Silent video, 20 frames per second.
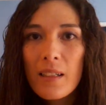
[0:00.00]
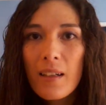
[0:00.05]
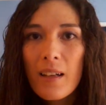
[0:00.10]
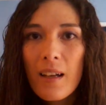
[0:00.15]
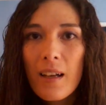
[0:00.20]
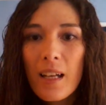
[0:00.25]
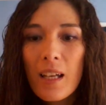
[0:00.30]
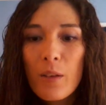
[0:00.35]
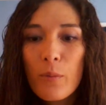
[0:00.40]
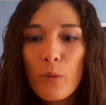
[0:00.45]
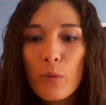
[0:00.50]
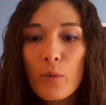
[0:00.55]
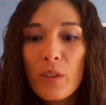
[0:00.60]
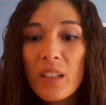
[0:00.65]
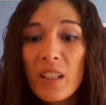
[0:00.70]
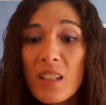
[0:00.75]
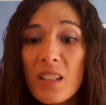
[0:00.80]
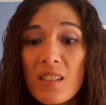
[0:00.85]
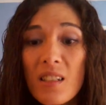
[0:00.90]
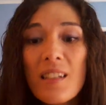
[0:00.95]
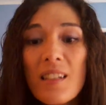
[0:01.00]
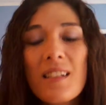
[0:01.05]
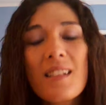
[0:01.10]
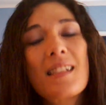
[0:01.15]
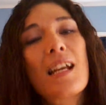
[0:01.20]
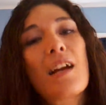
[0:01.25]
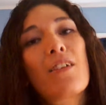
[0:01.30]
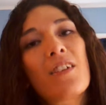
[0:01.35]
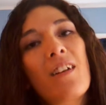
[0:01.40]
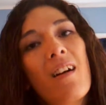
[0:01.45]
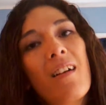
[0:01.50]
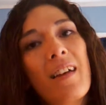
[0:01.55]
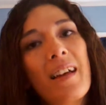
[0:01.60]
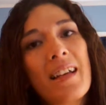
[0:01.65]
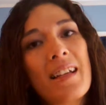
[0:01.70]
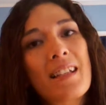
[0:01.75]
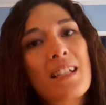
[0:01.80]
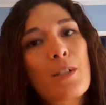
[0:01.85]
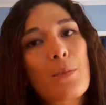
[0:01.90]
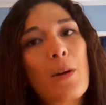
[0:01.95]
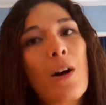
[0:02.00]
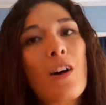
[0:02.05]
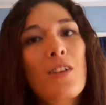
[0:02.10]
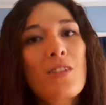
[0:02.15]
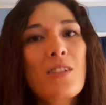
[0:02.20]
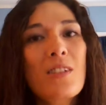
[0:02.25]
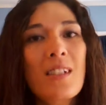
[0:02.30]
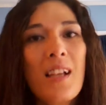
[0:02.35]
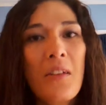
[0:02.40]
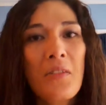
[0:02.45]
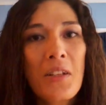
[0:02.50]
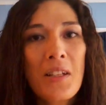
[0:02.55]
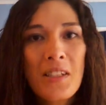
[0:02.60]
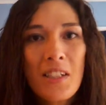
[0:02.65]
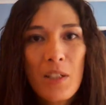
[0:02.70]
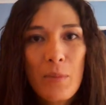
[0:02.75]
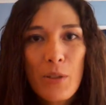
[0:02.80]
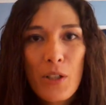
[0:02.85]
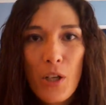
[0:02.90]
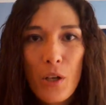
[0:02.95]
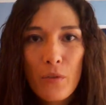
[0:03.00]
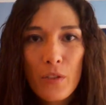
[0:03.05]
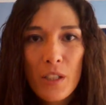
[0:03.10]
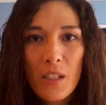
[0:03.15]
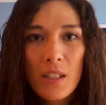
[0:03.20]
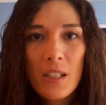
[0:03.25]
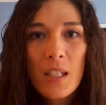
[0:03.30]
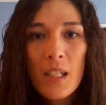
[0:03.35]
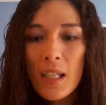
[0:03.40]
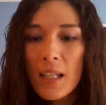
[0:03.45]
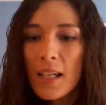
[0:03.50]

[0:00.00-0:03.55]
I'm really excited to see how it all ends, but also sad that it's going to be over.